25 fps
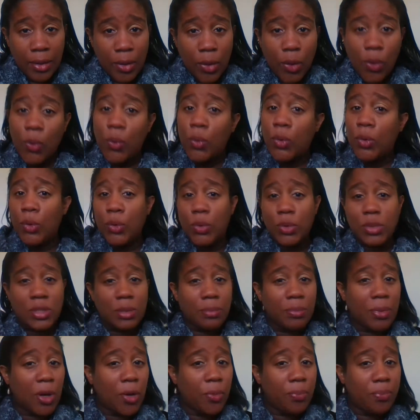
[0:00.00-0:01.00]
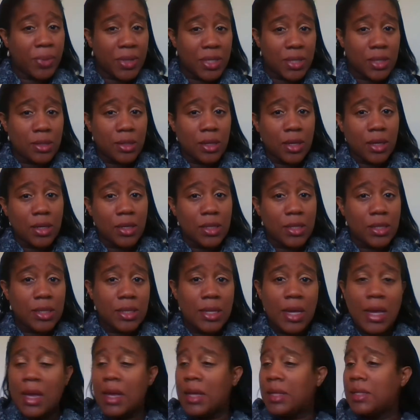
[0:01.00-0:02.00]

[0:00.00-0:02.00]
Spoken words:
who knows about business,